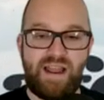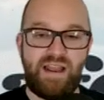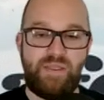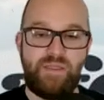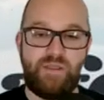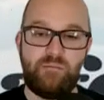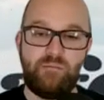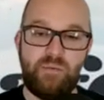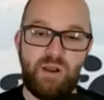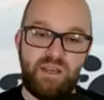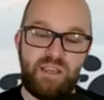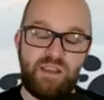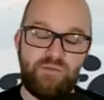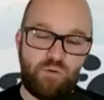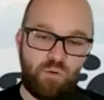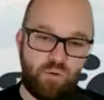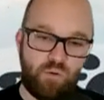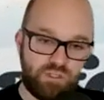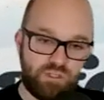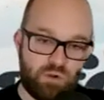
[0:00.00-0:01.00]
And then Monday, of
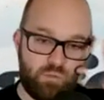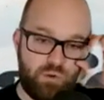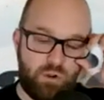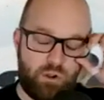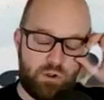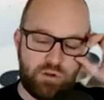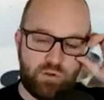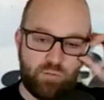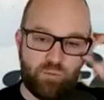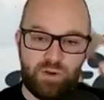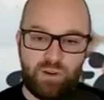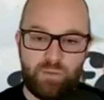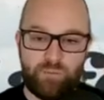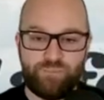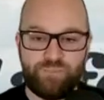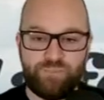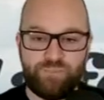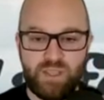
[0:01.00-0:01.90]
course, our Real Hondo Prep